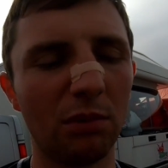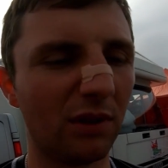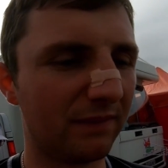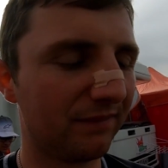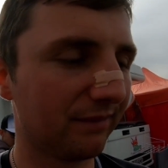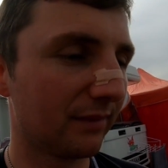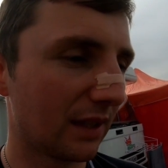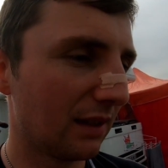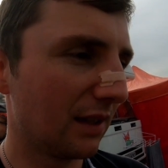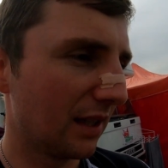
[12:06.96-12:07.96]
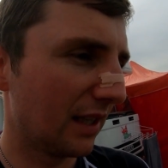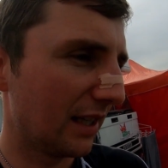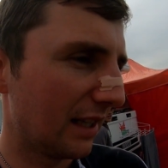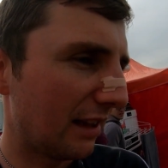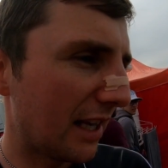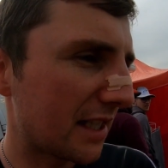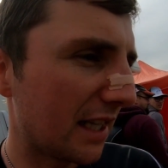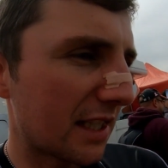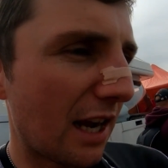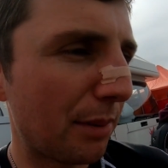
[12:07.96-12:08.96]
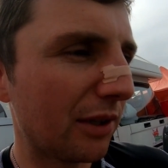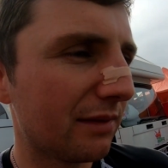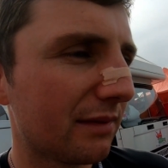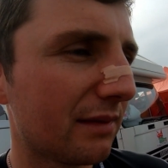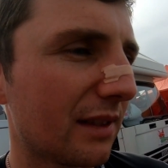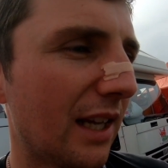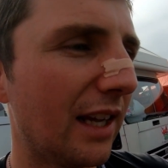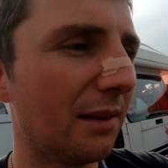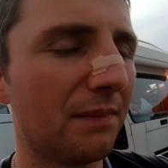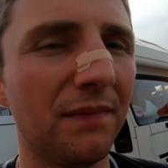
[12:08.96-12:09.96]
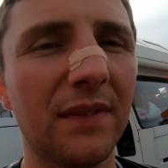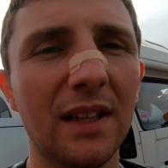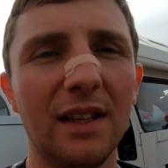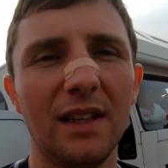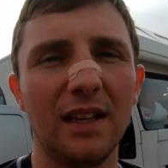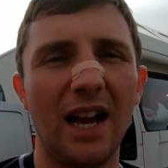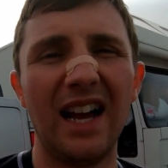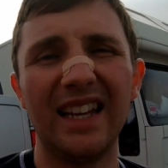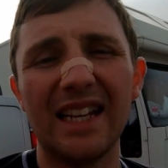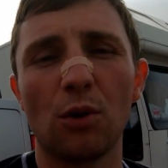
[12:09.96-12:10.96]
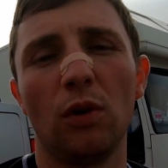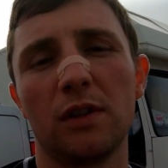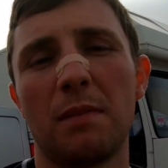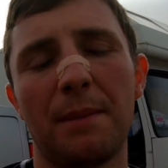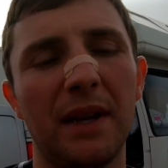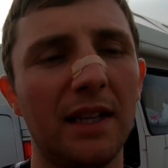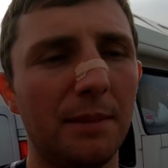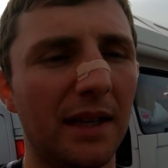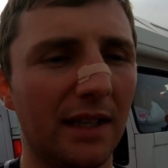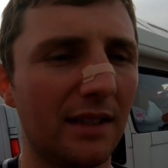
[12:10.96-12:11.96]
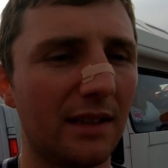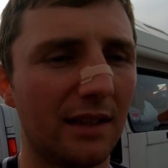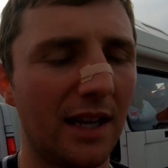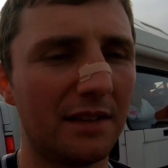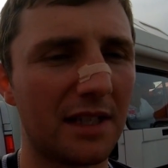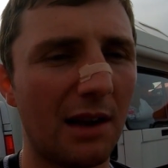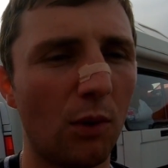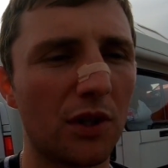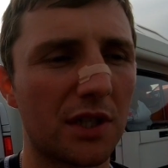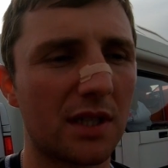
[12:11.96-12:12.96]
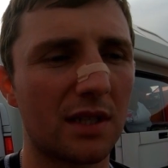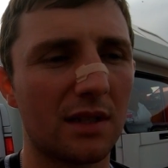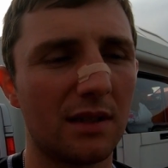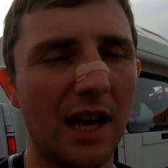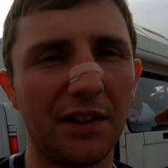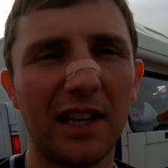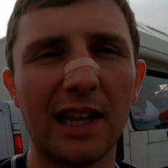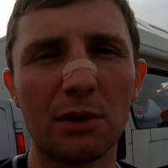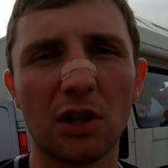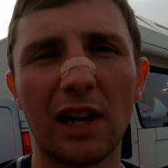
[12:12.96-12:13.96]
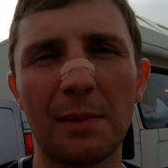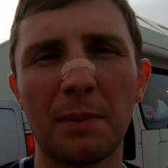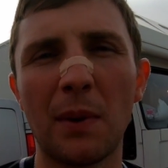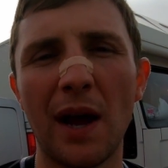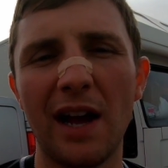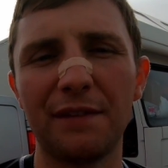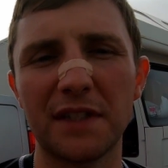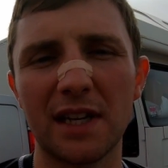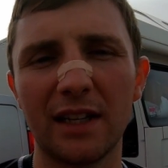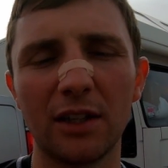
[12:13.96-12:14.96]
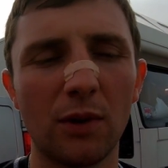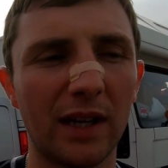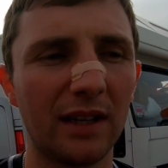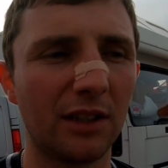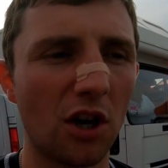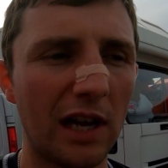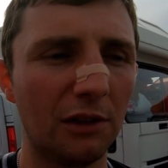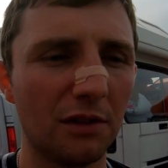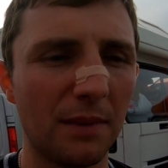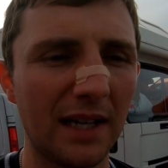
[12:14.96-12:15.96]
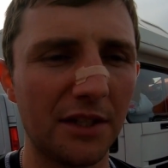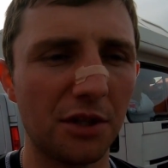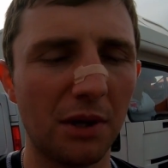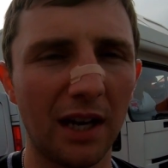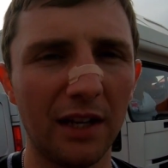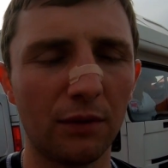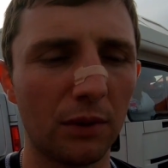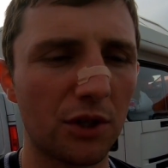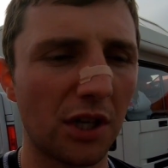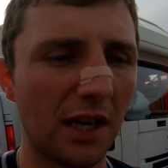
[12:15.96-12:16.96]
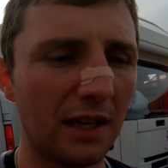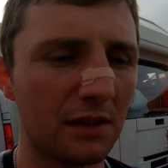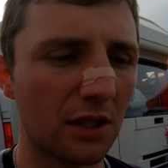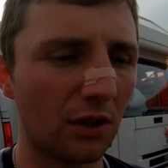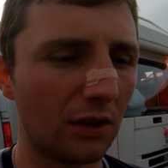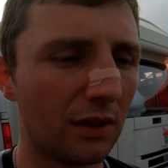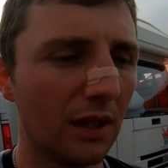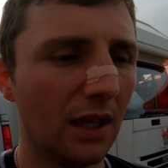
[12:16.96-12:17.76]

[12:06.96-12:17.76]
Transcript: but these things happen. I equalled my PB, and I think I was on a lap about half a second quicker and got held up by a Ducati through the chicane, so